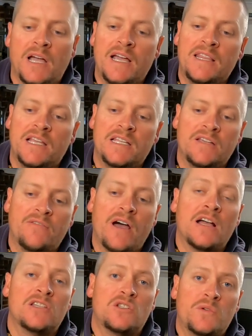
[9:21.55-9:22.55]
And then you've
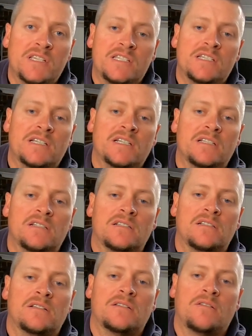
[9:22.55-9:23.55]
untwisted it
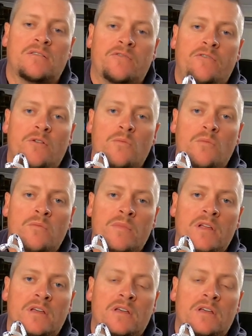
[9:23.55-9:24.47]
from